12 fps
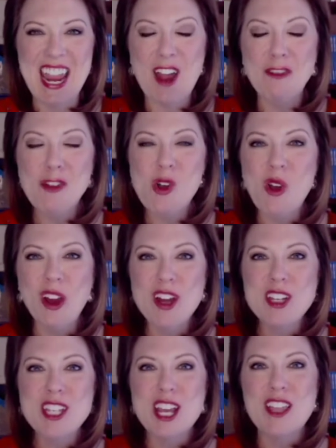Now, of
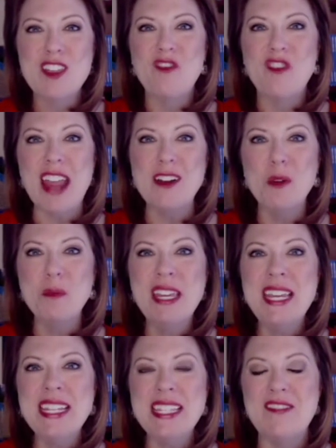course, the final
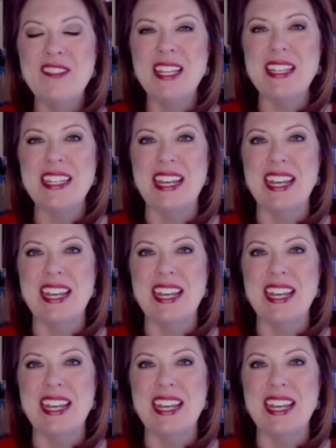piece of this